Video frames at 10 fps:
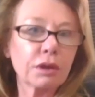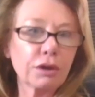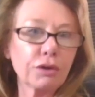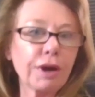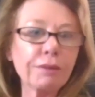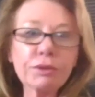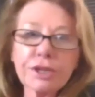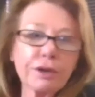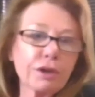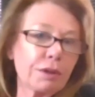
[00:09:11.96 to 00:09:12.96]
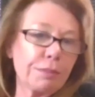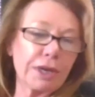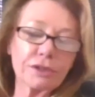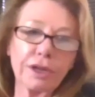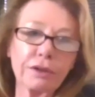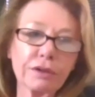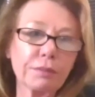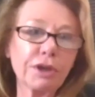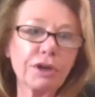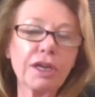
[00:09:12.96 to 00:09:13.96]
you know, I will tell you in the mental health
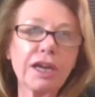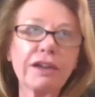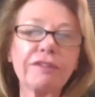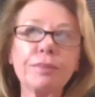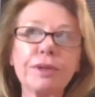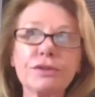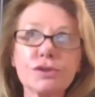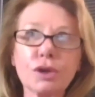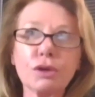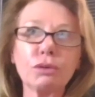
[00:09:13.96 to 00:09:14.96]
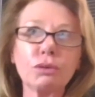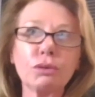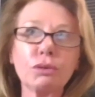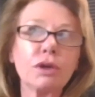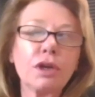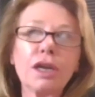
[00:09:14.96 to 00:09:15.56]
community, I have been so